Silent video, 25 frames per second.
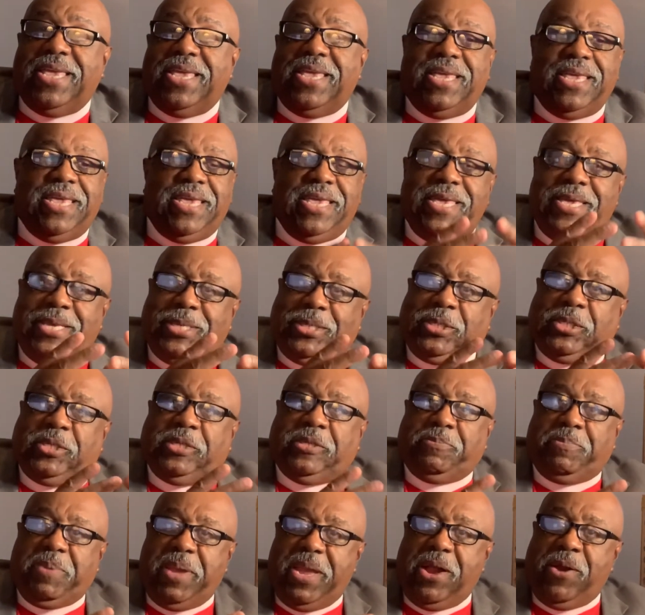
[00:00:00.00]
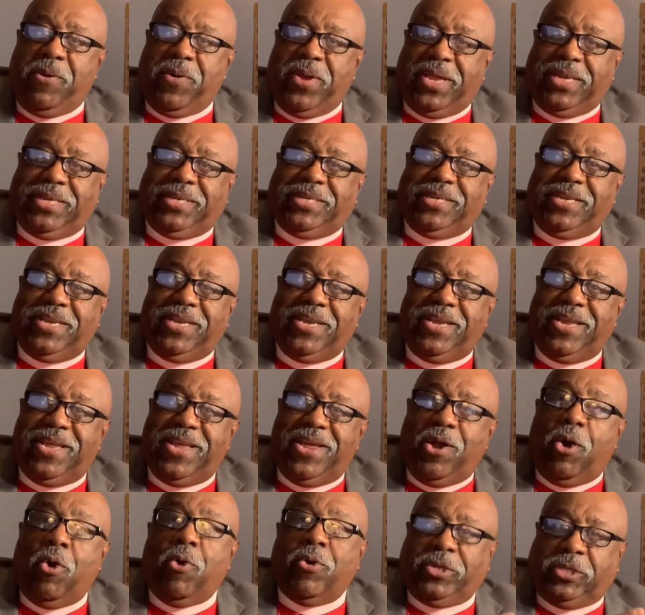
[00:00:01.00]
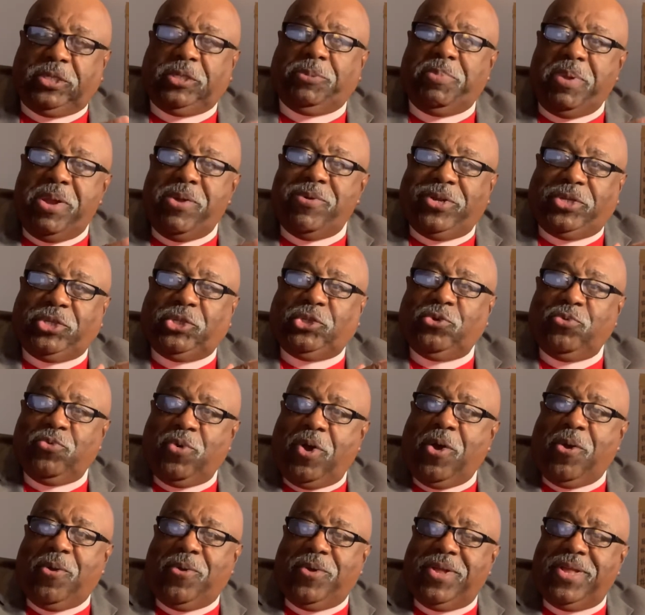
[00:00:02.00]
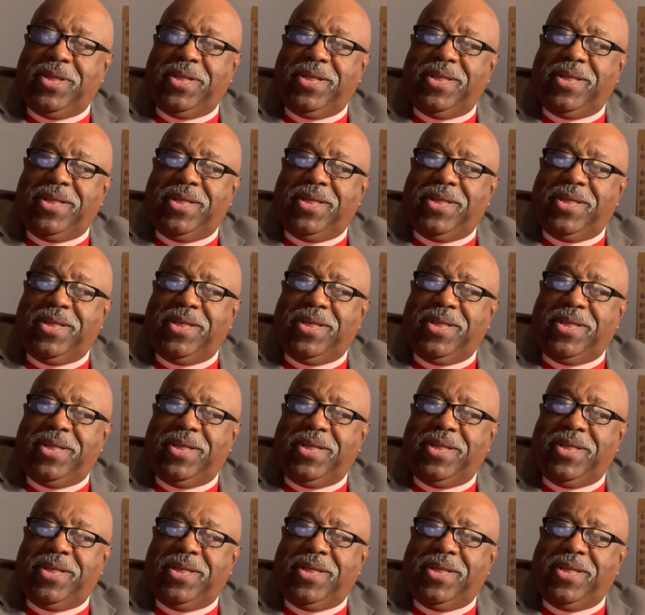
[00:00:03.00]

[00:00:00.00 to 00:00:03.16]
is spirit, or spiritual.